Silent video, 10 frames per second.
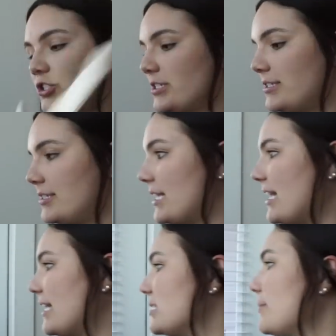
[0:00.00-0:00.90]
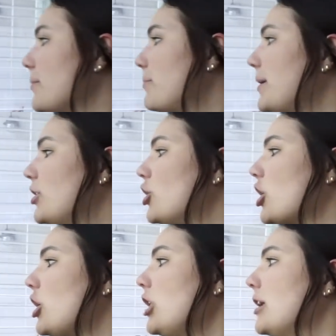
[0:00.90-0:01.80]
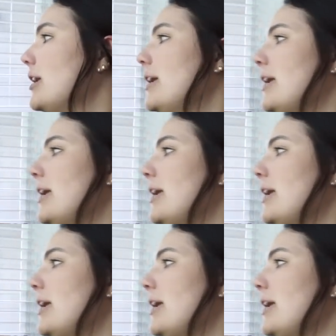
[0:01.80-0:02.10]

she's getting to be a big girl